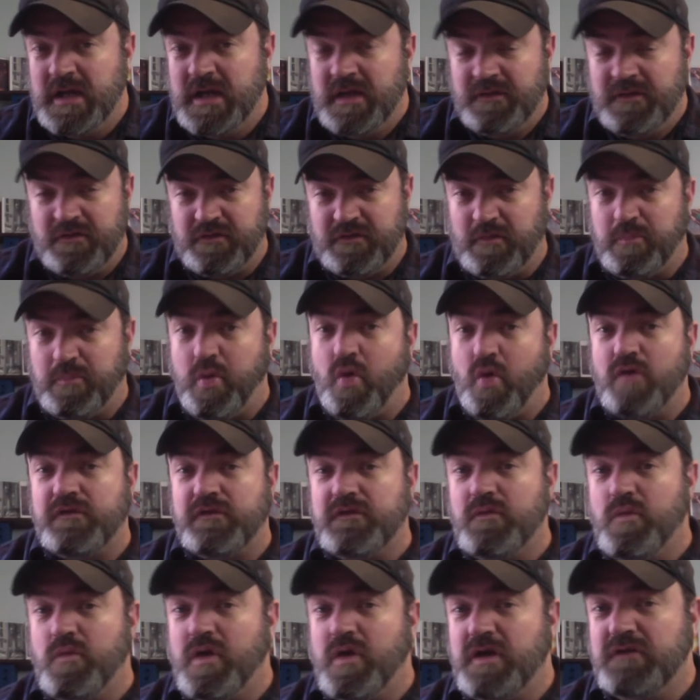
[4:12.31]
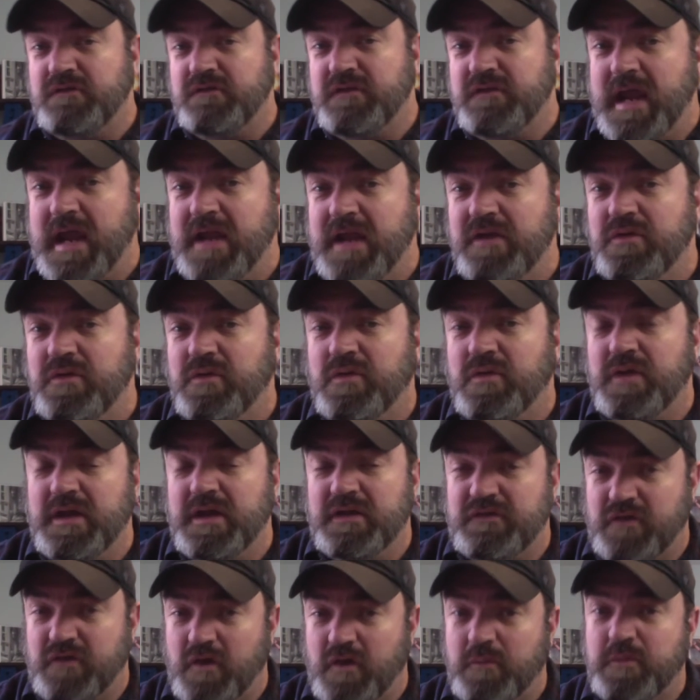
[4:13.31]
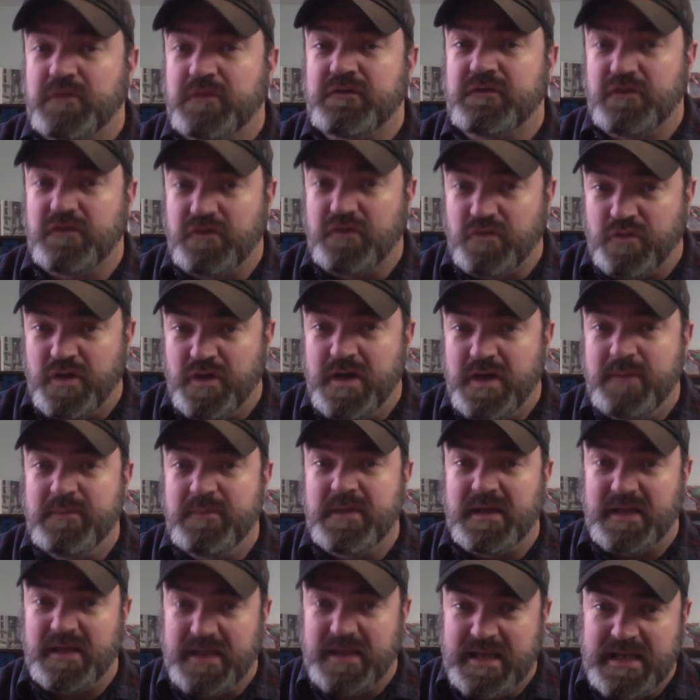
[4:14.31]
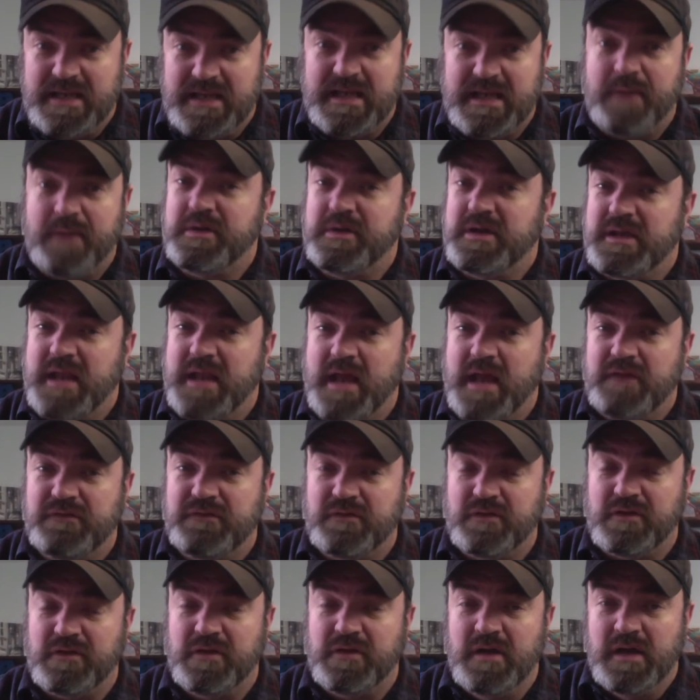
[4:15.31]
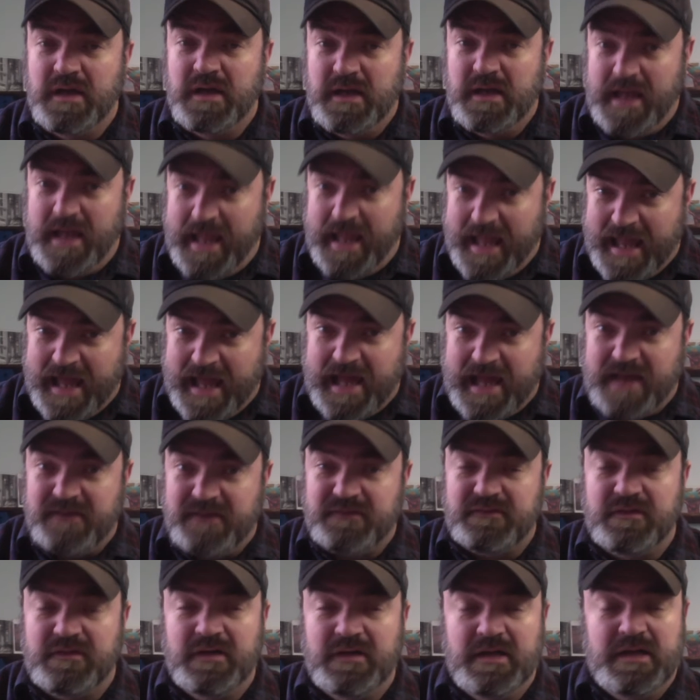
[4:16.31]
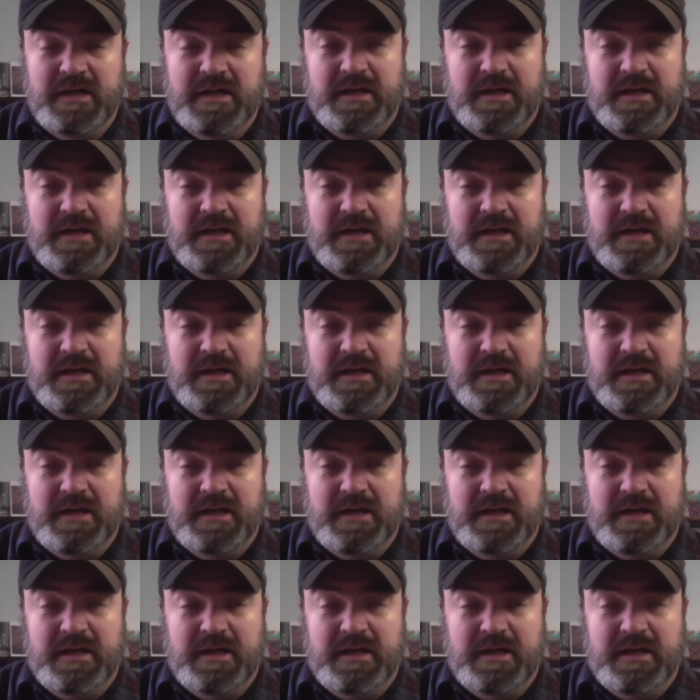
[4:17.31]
There's a portion where Daniel interprets a dream that King Nebuchadnezzar has.